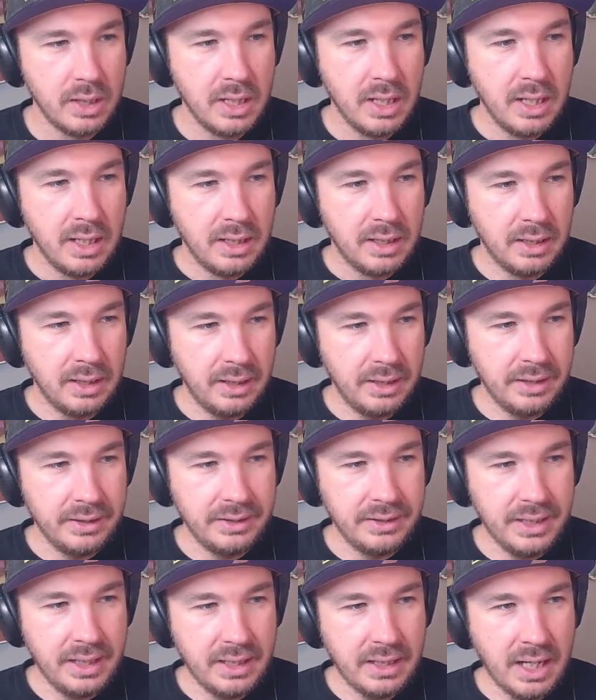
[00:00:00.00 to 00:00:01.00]

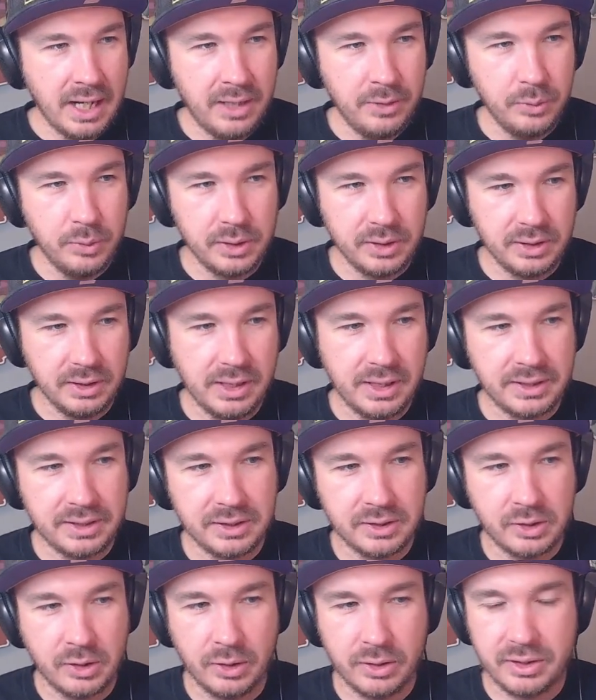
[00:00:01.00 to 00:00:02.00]
And then I really like this
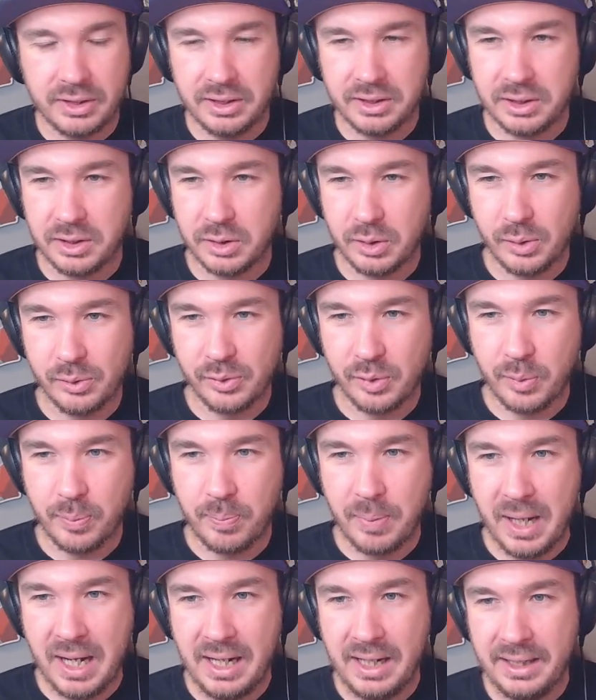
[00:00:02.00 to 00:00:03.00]
card. This is over
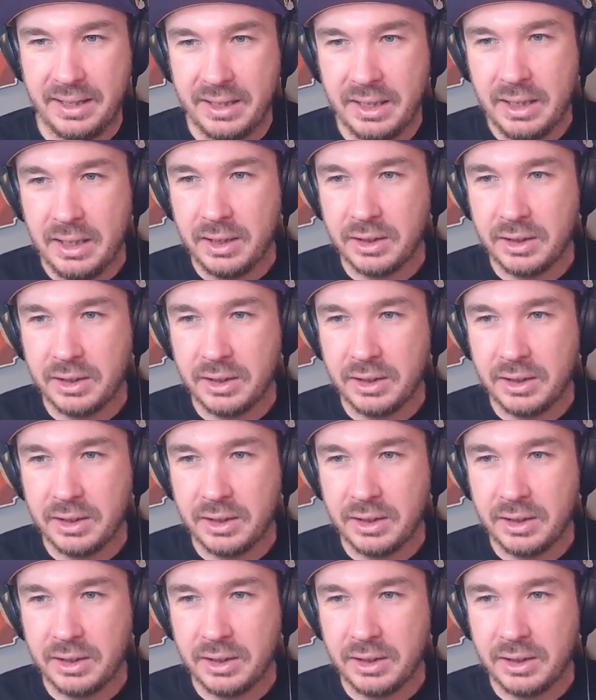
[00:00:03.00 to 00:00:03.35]
by.